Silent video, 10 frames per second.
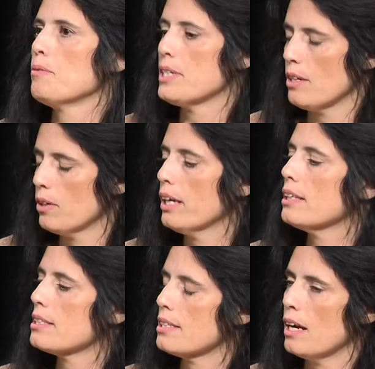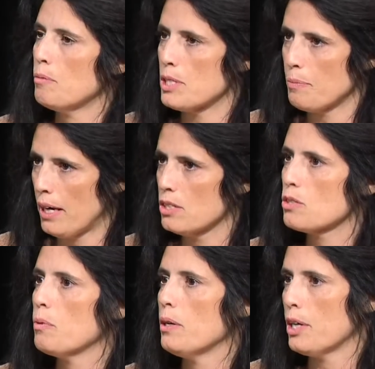we said, okay, let's see how much pounds
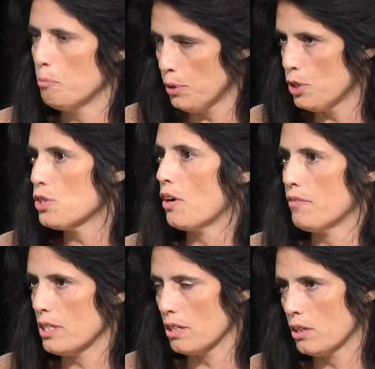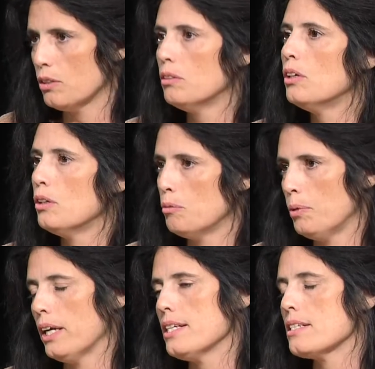we can produce off this little
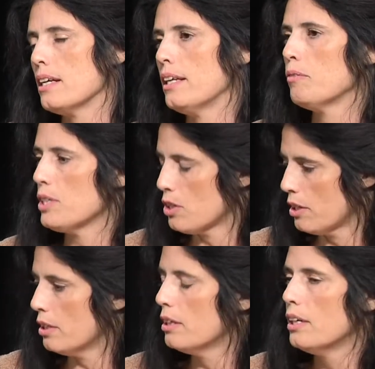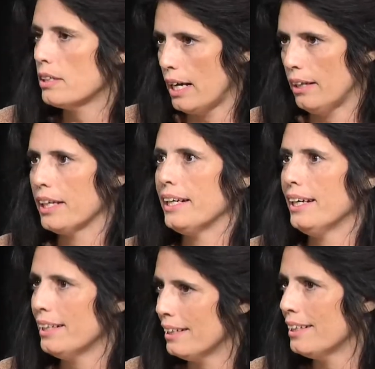place, and then we started tallying
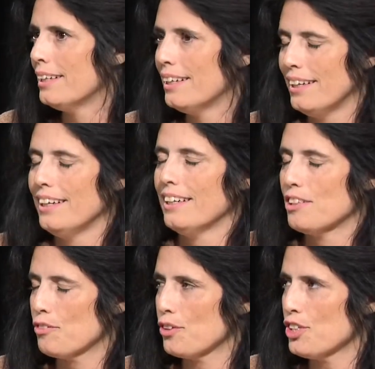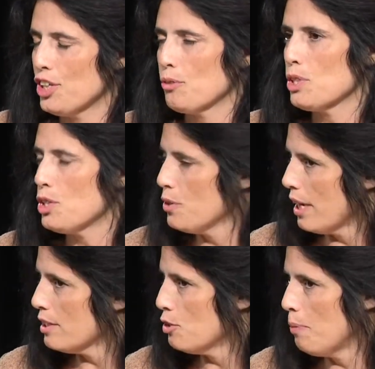it, and first year was
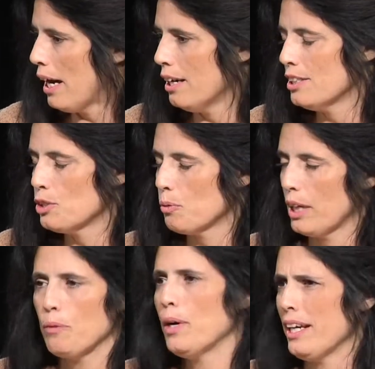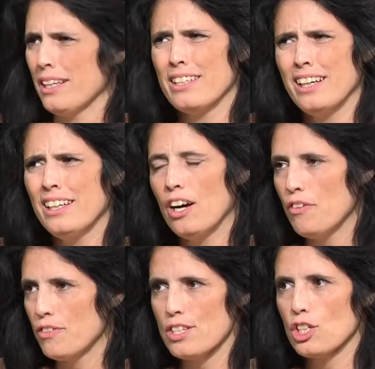2,000 pounds, and we're like, wait, a ton
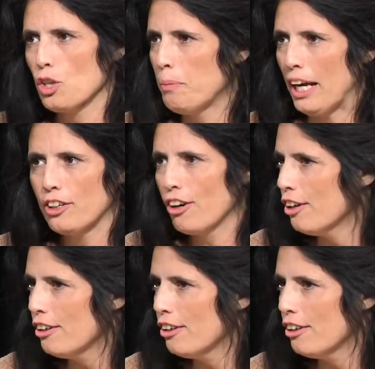off this little backyard?